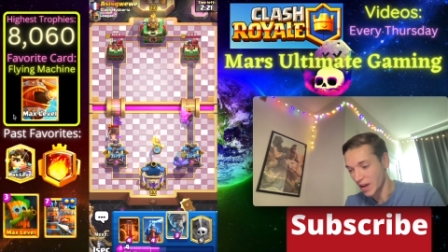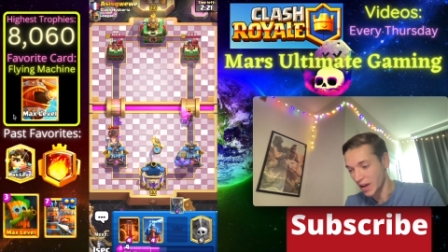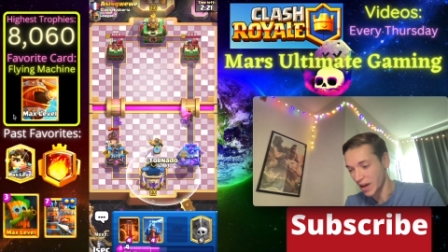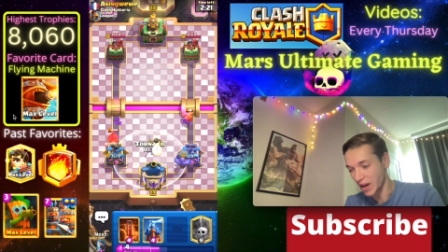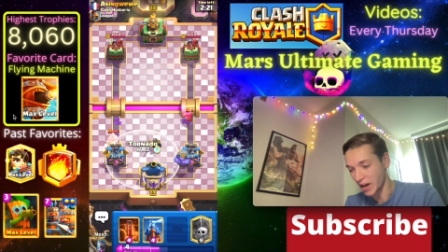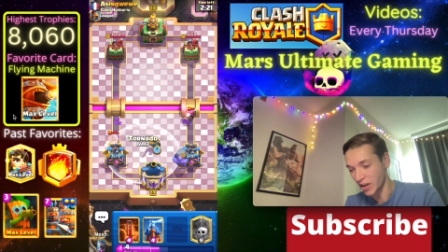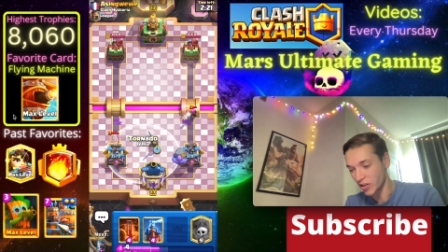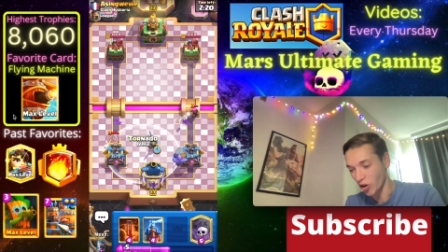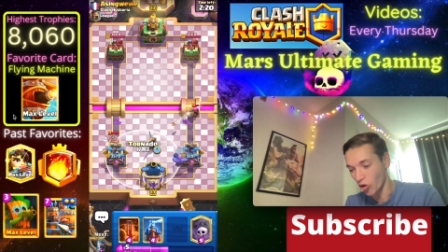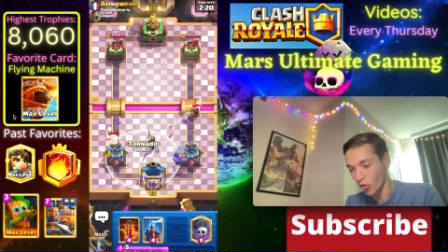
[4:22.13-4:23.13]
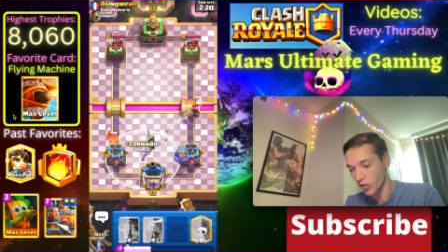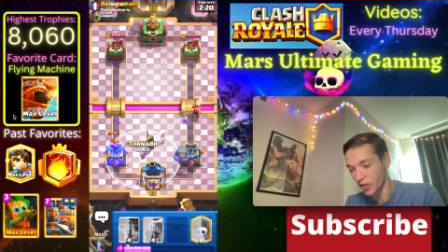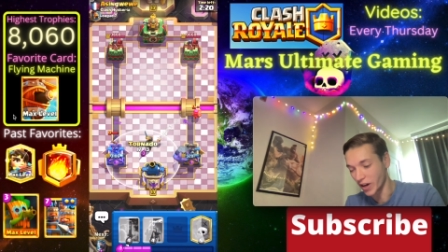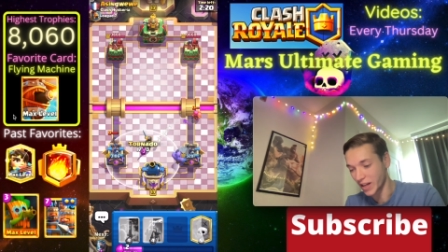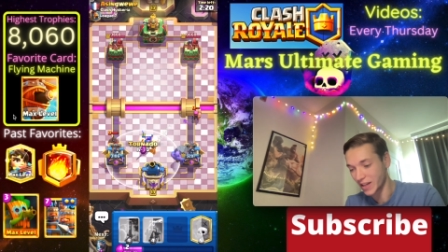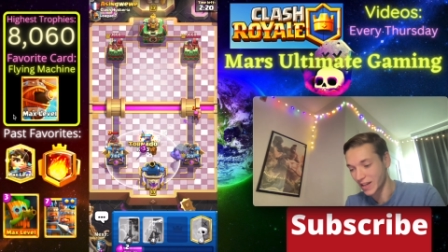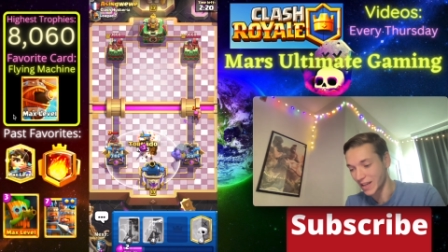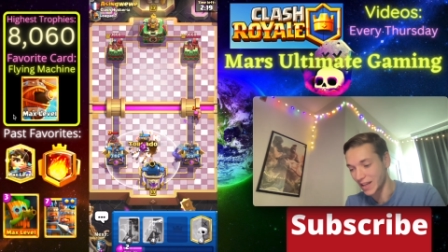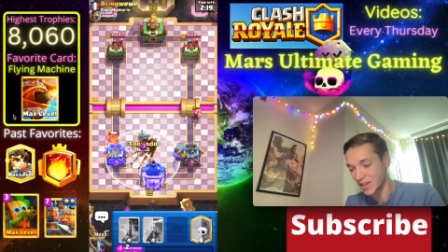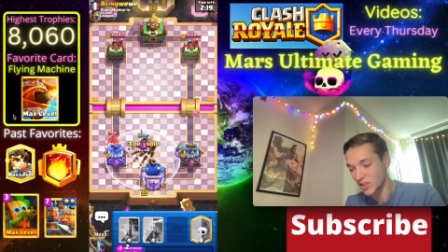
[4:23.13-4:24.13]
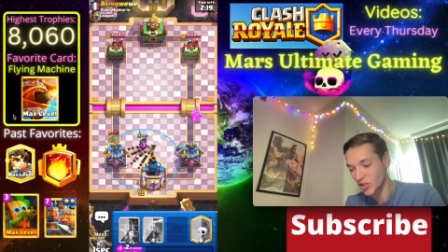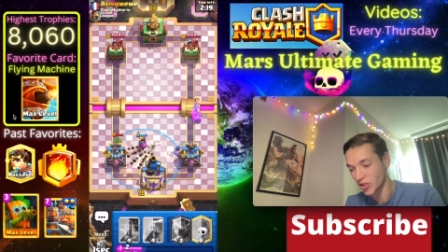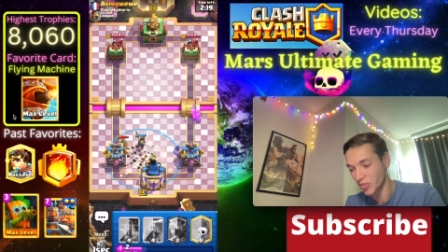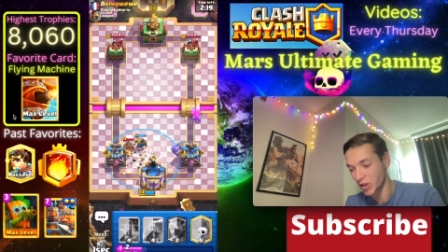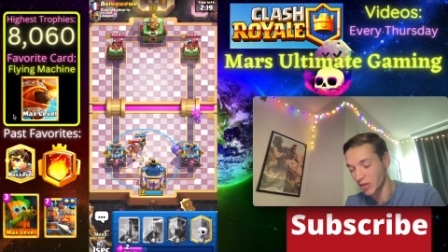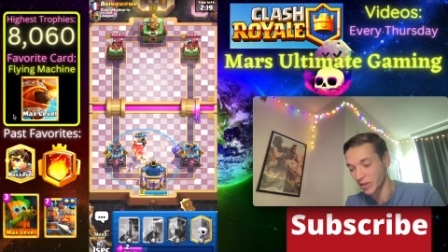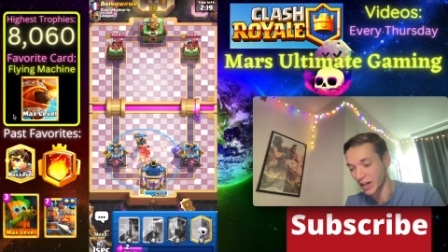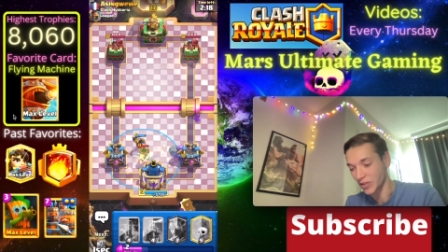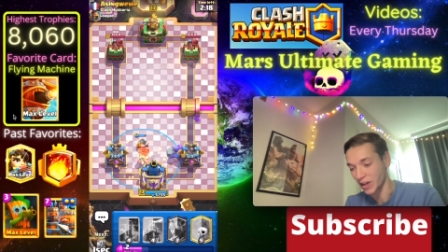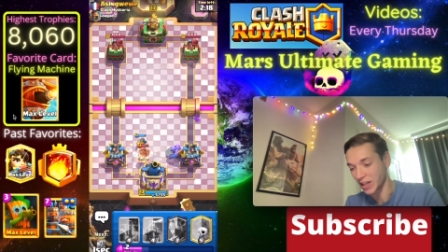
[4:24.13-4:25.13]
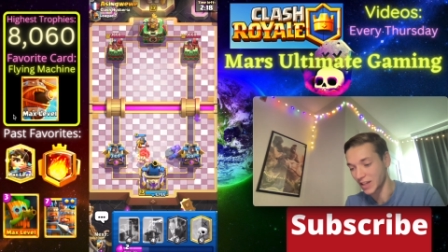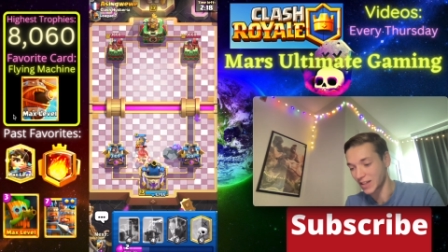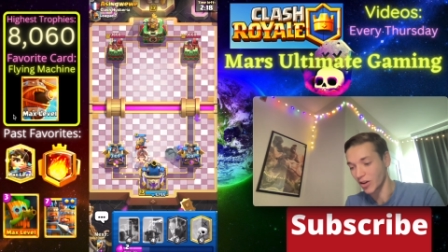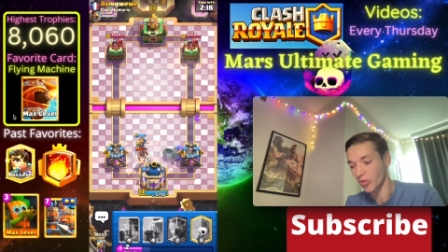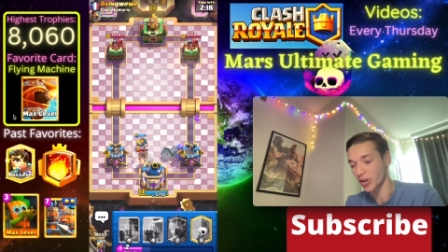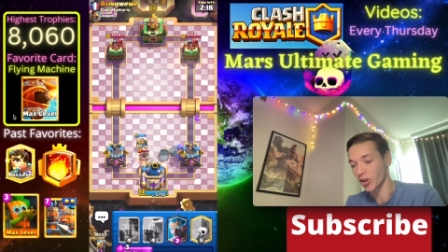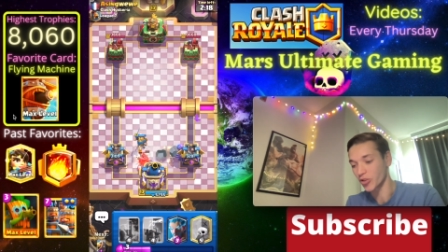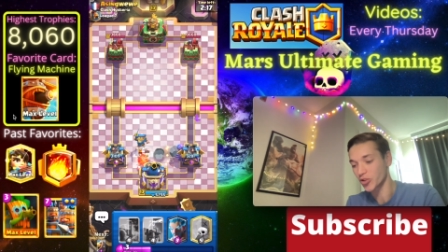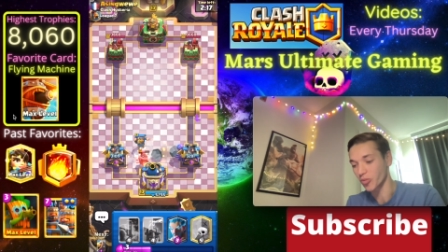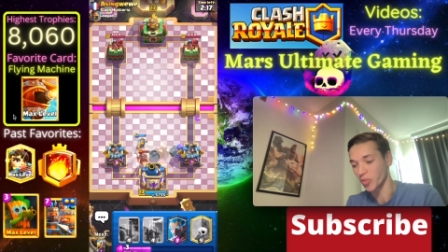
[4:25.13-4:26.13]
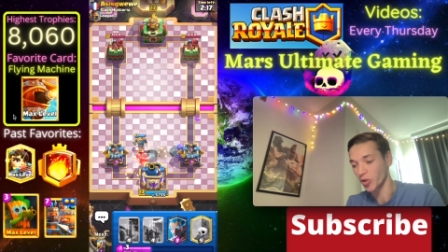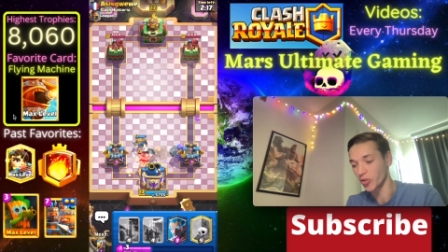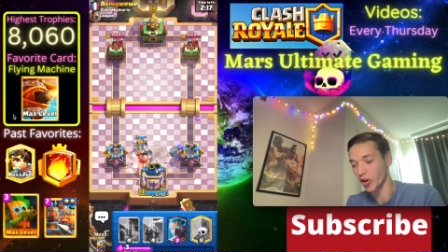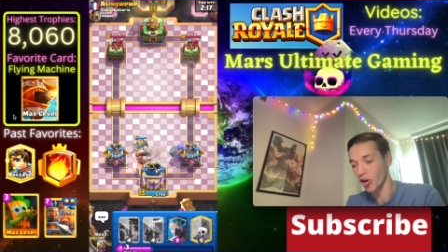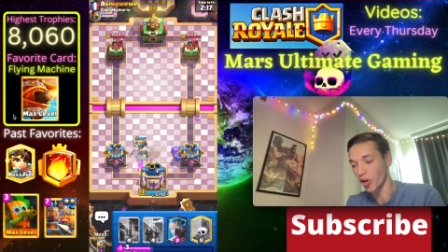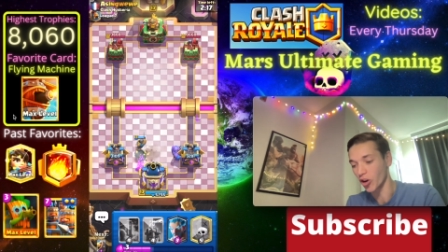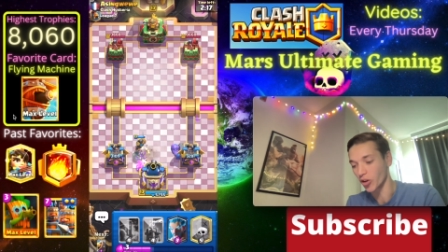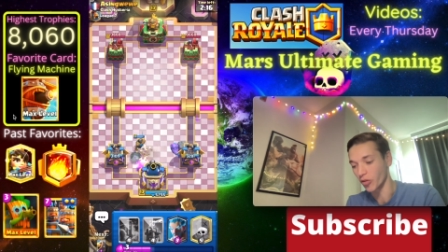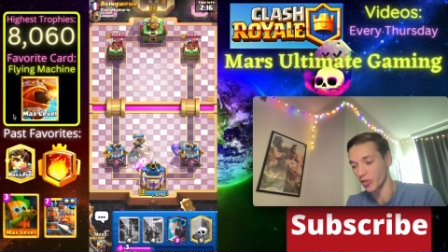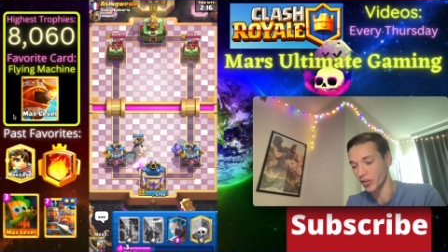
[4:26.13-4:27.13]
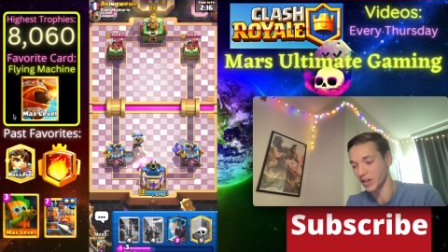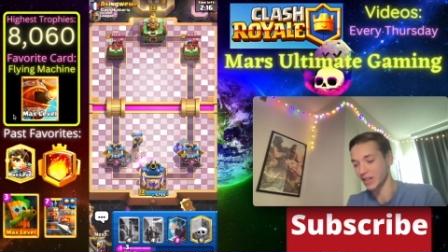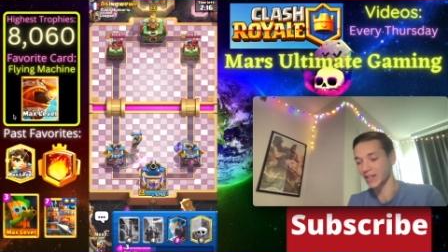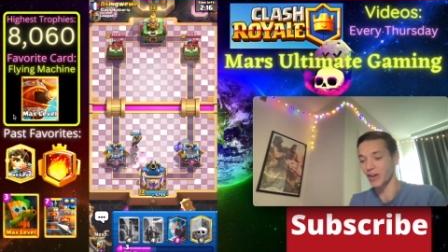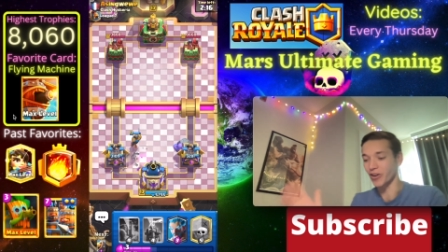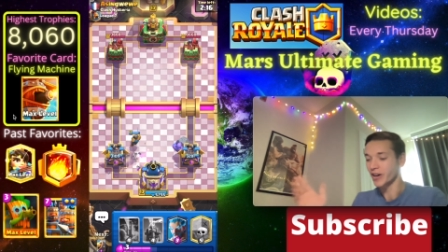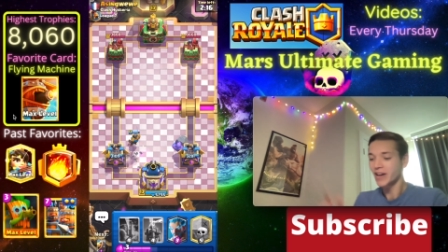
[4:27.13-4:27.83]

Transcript: And, oh, the Knight is going to be able to activate King Tower. We also pull the Hog over to the King Tower.